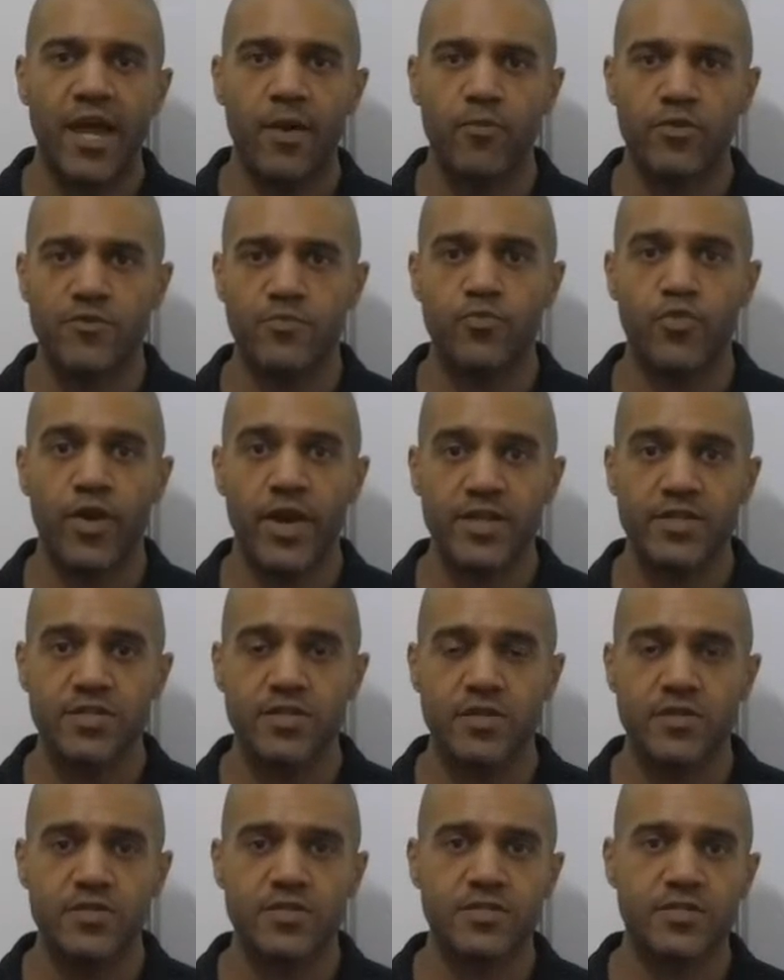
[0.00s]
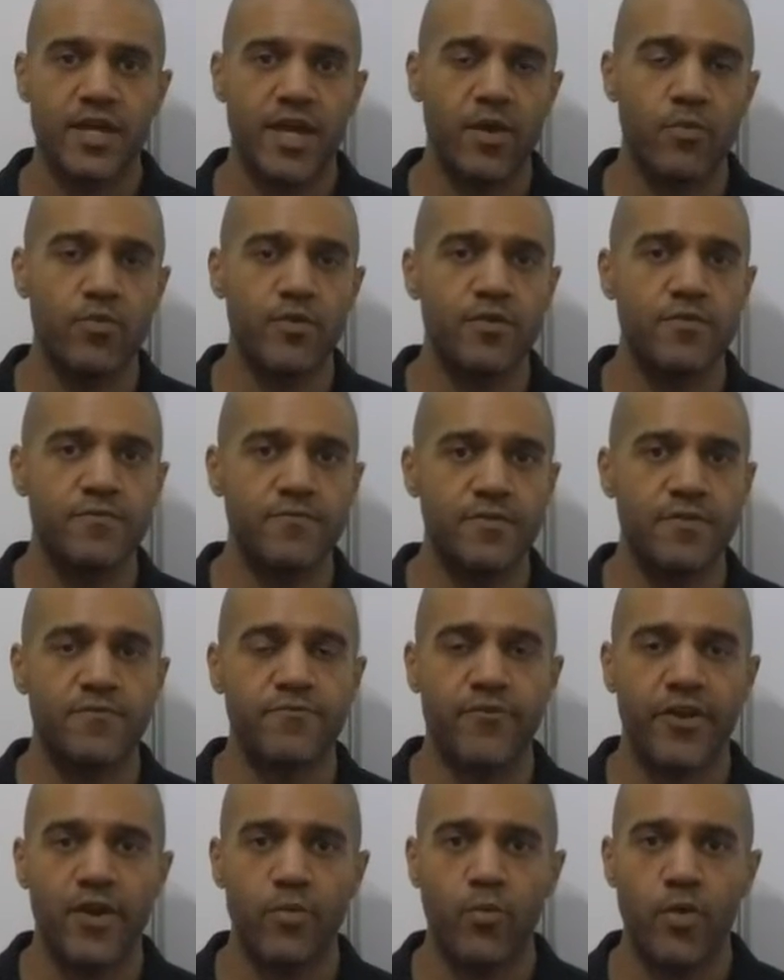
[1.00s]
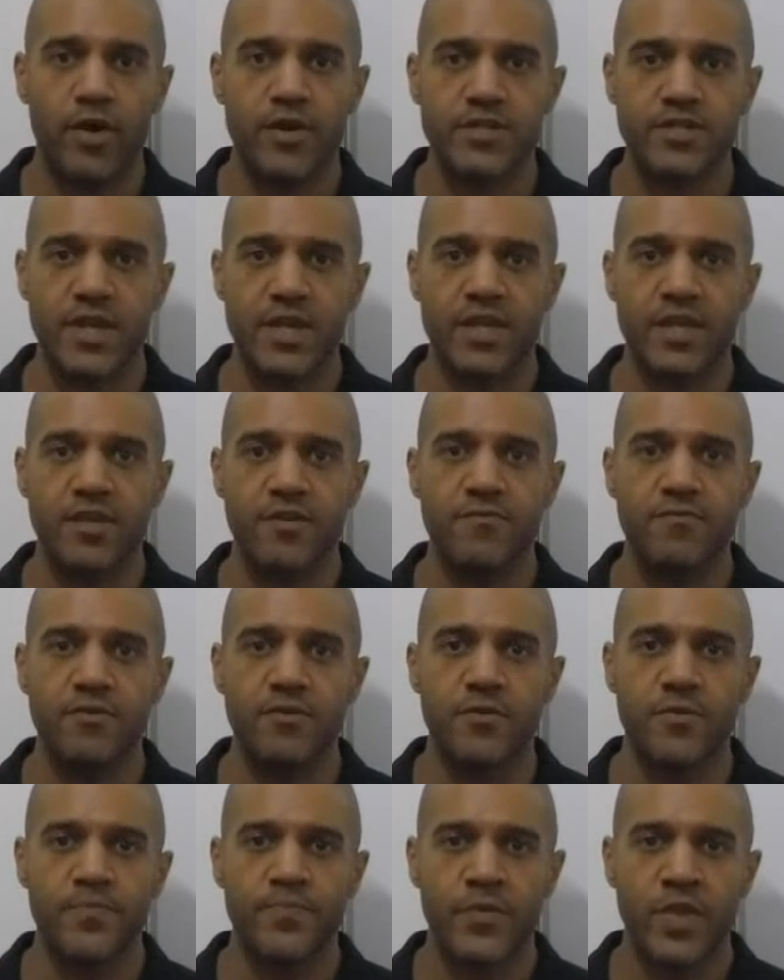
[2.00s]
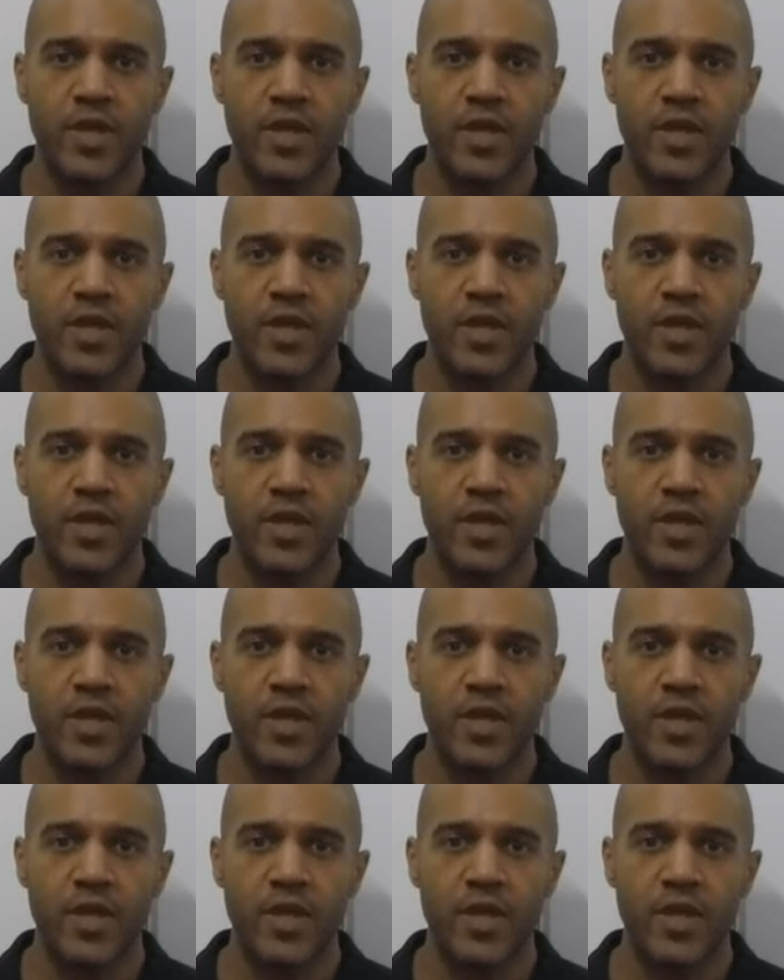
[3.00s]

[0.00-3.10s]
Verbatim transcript: and with practice and with the frameworks that I give you,